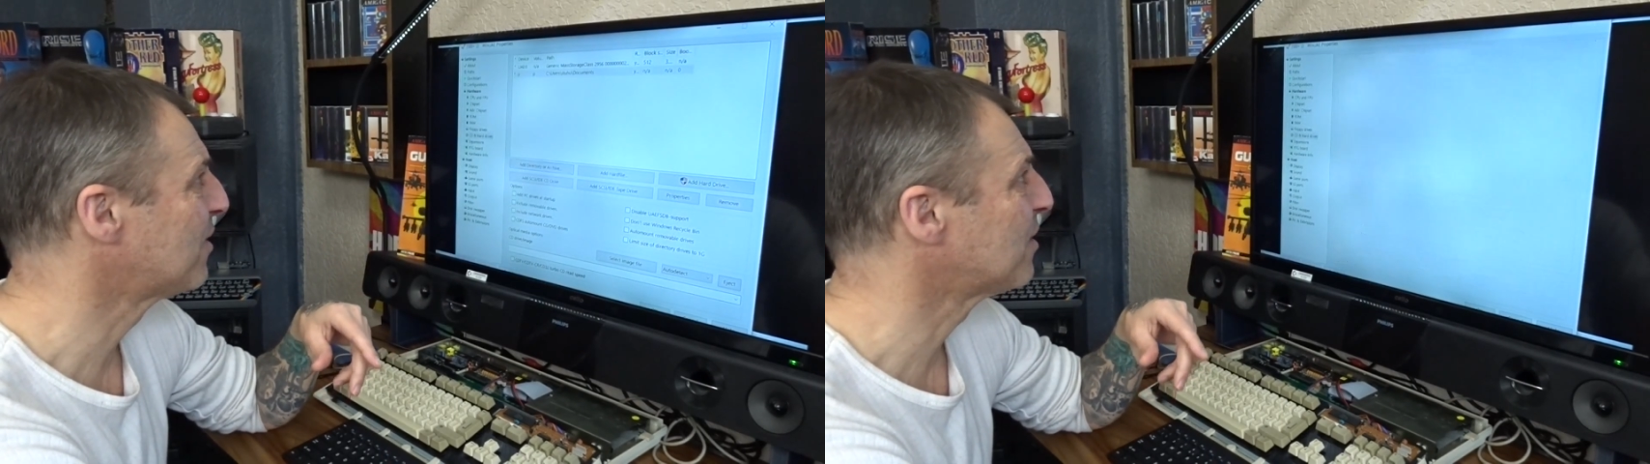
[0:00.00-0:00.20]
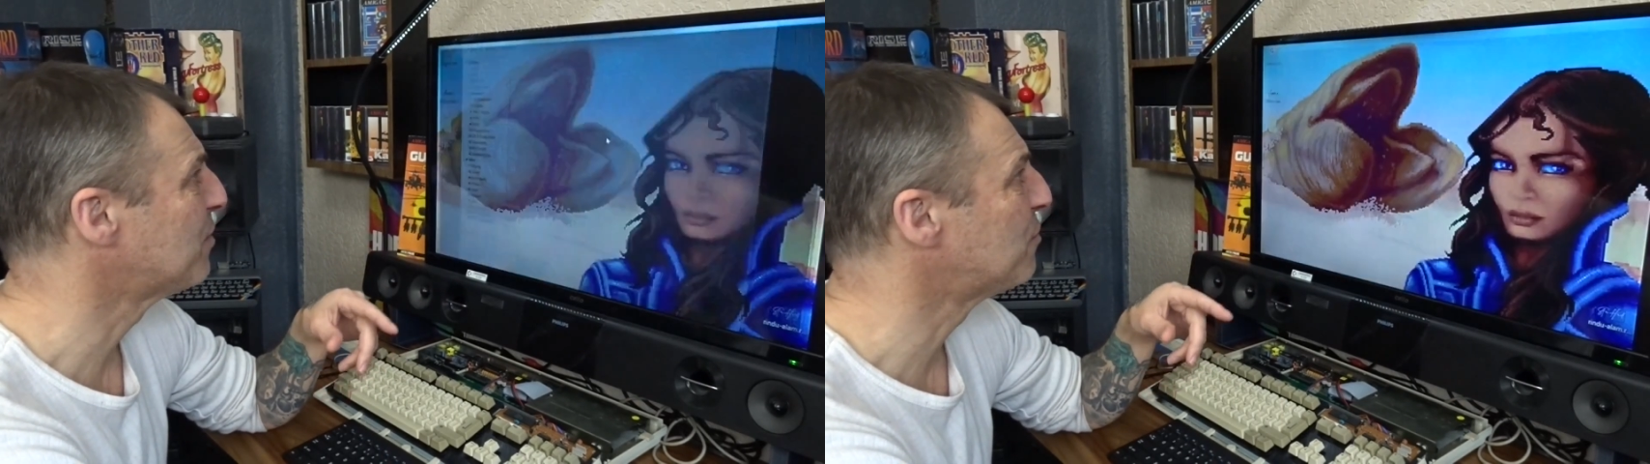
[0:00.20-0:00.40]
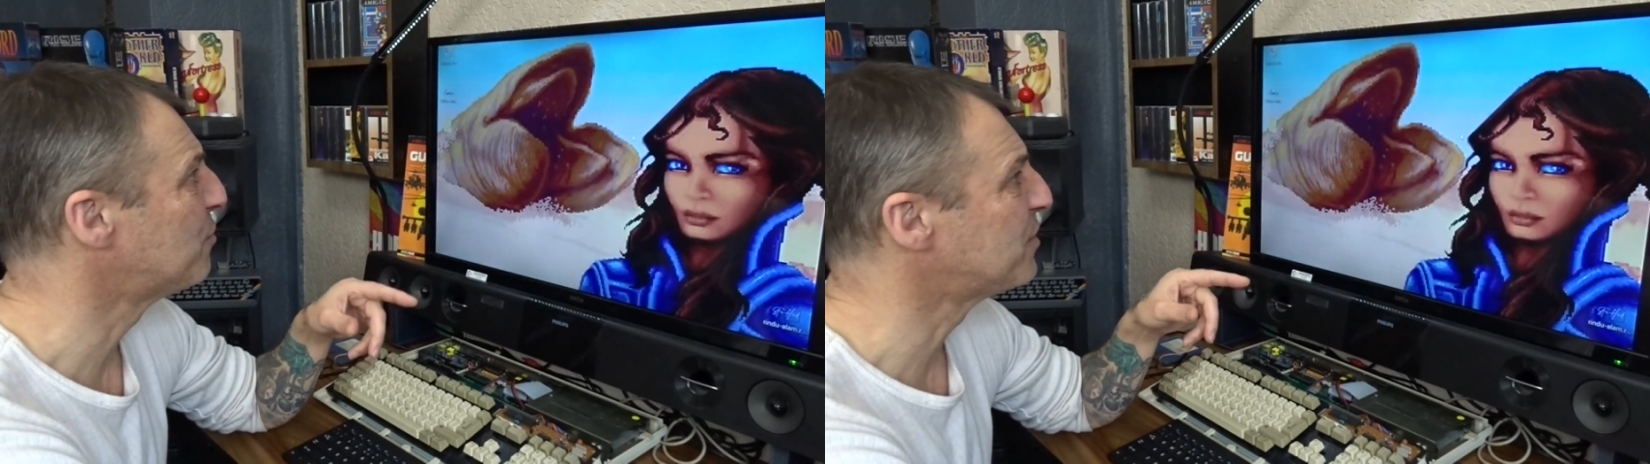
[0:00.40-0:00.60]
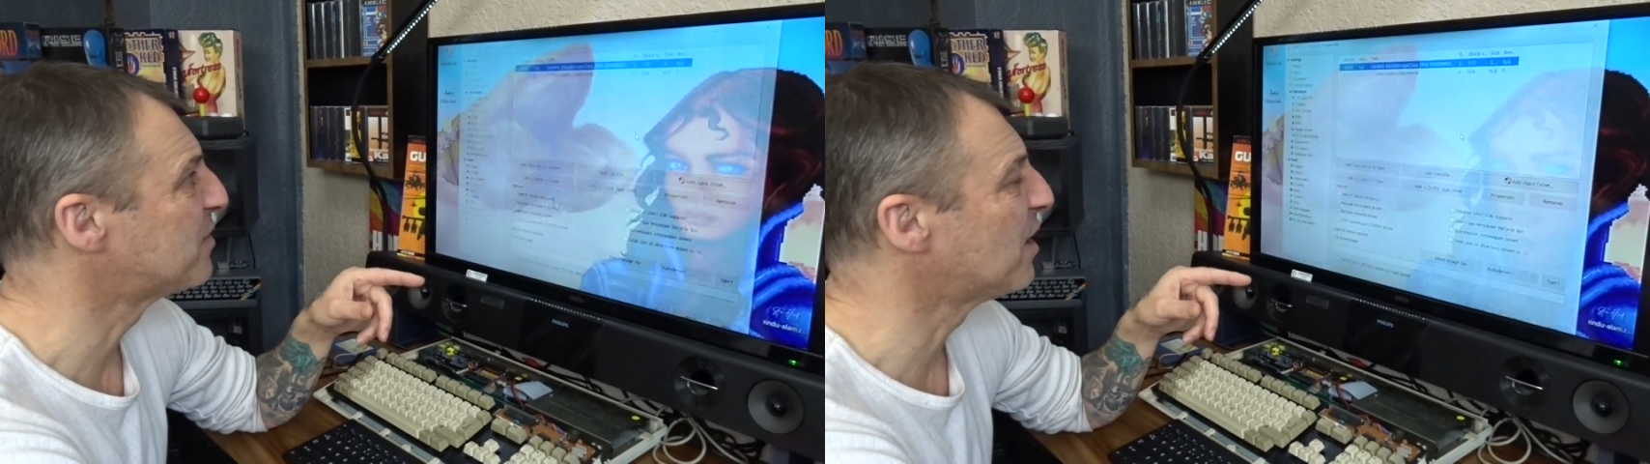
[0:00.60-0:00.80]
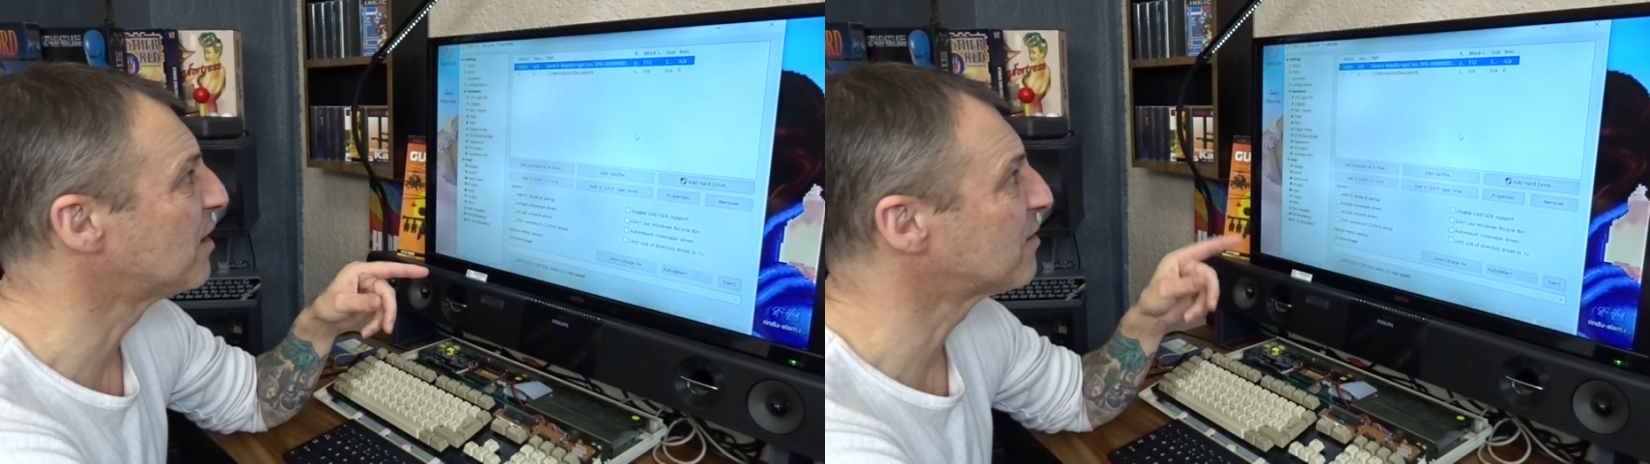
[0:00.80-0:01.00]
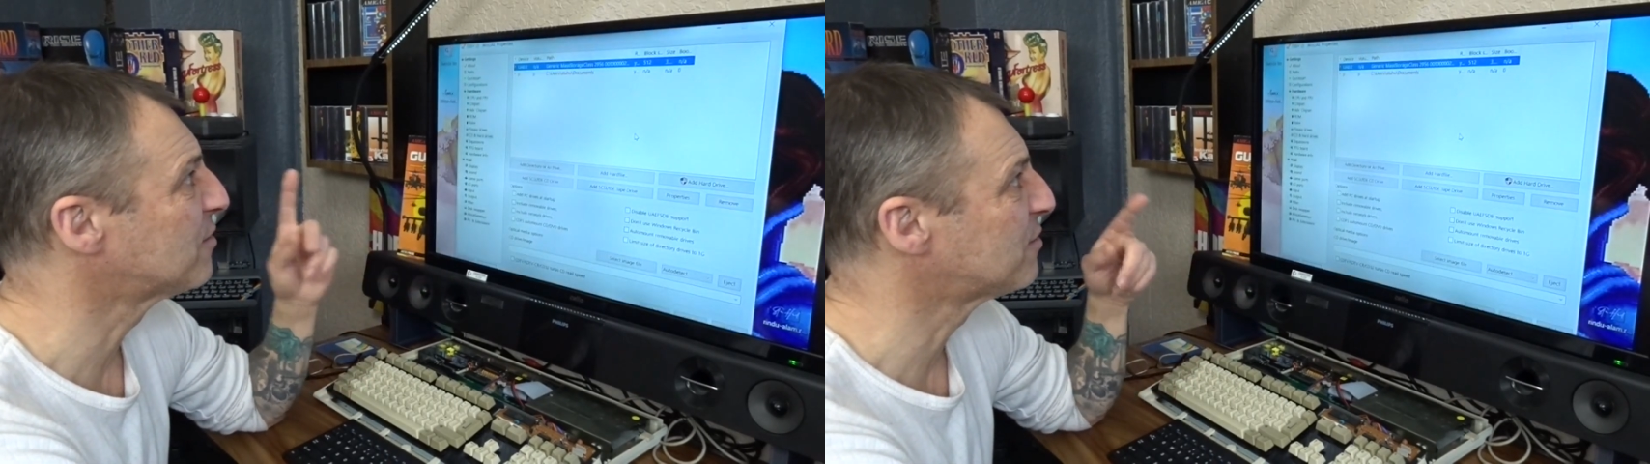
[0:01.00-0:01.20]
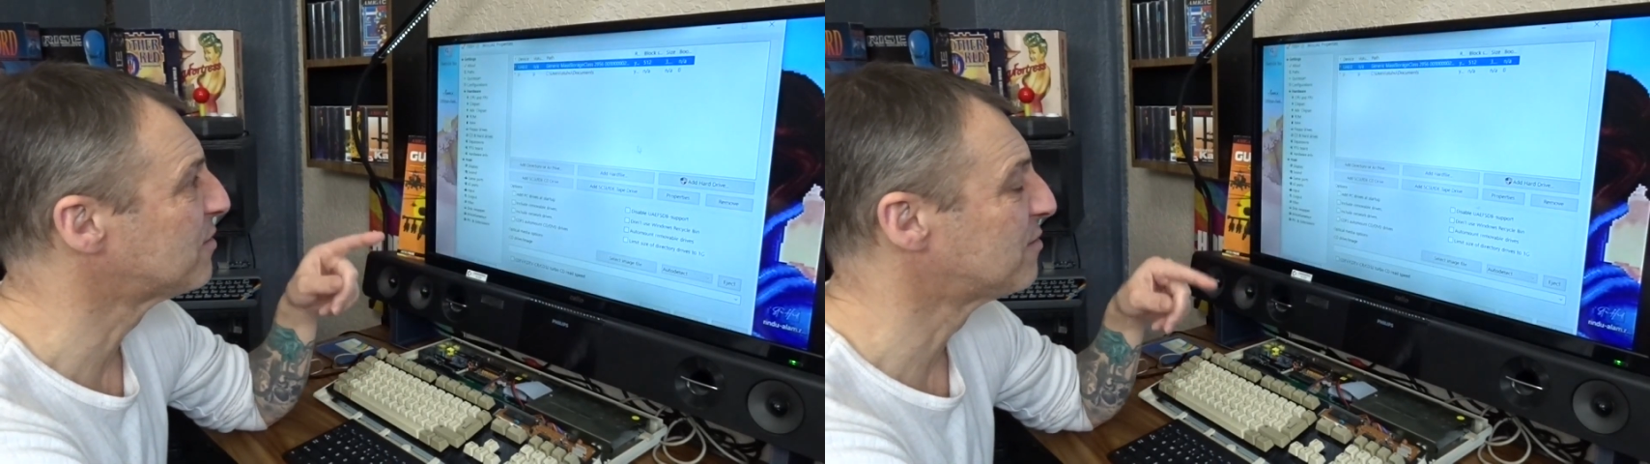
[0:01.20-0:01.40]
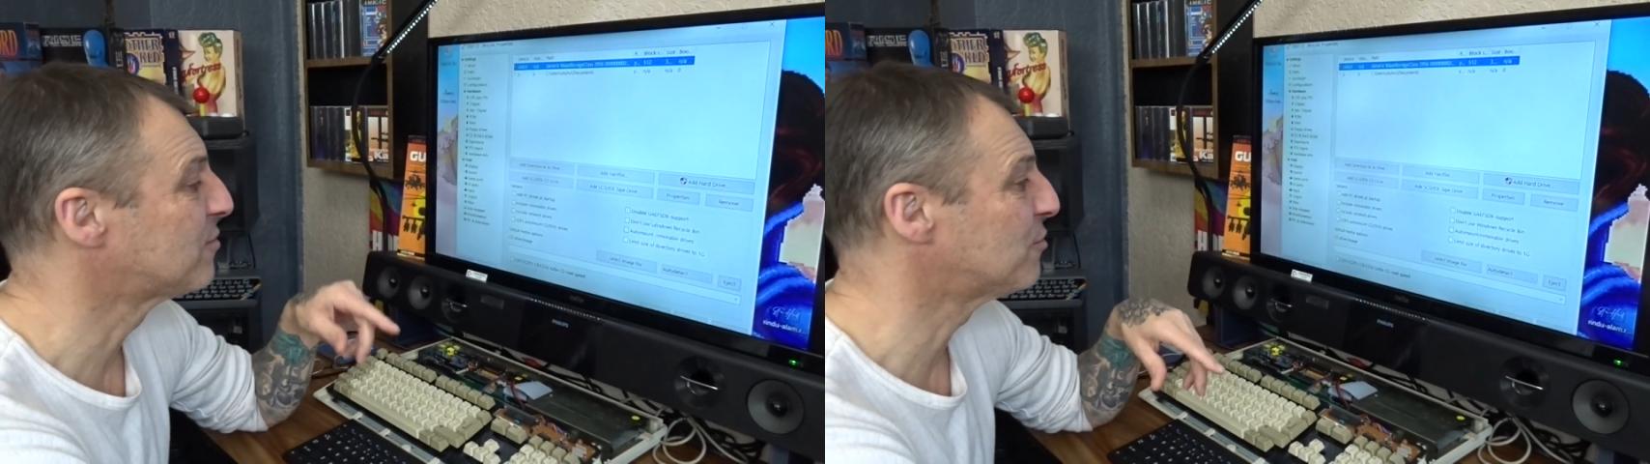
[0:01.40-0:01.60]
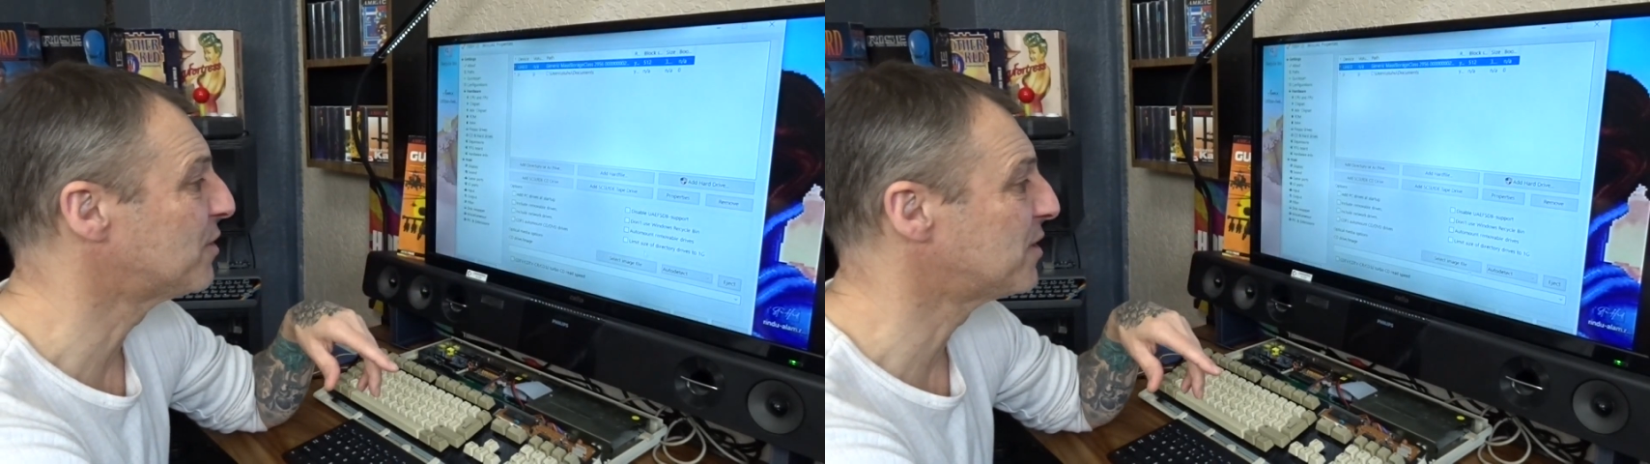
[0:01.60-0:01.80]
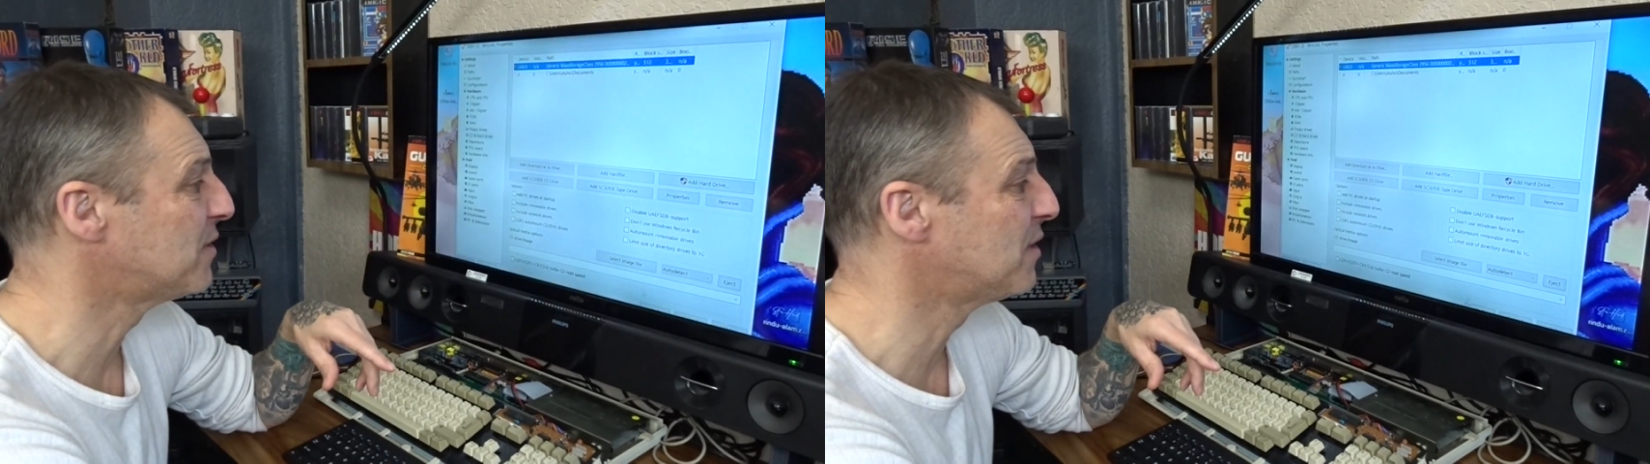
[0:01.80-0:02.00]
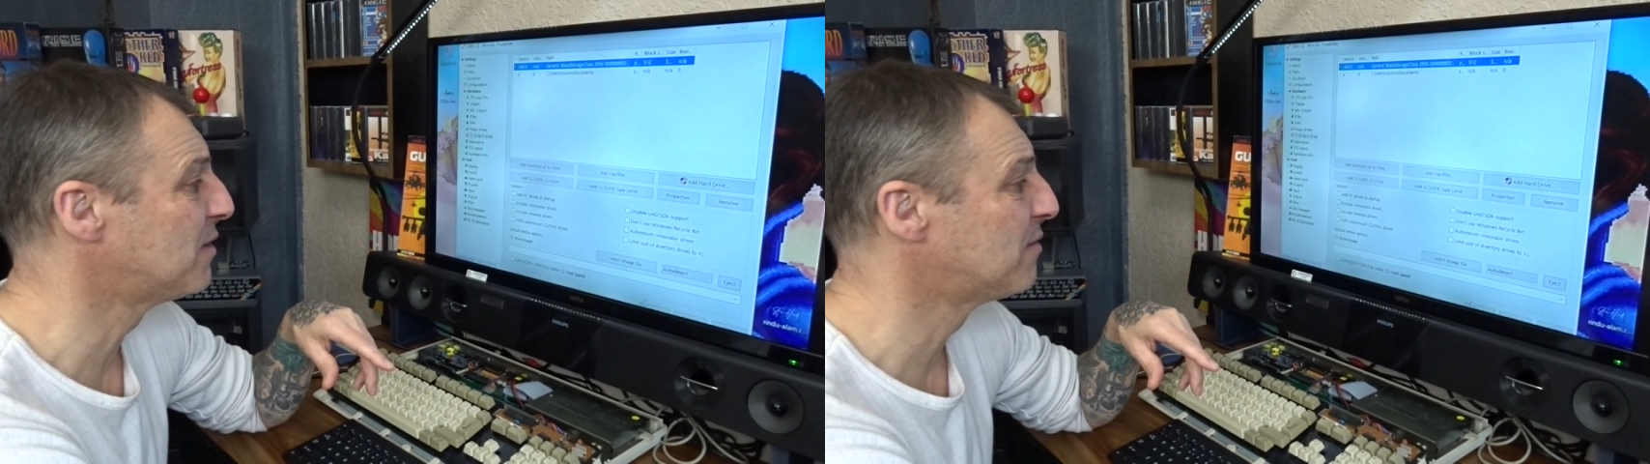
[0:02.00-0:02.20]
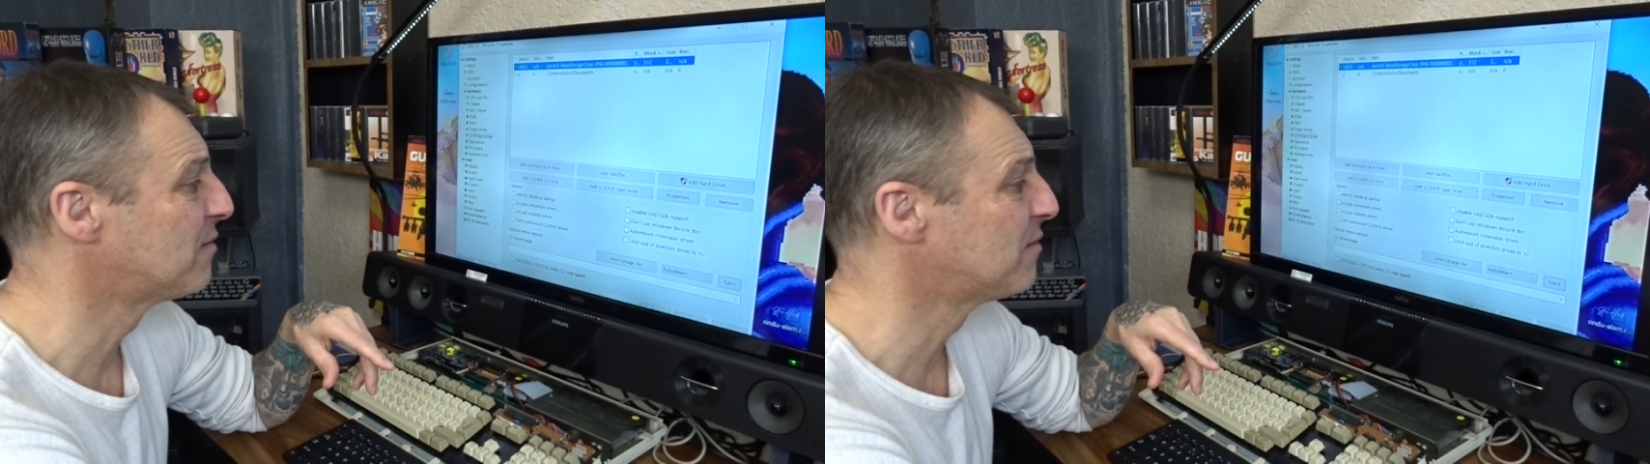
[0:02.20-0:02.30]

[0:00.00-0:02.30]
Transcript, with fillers: give it a restart because it's already in there,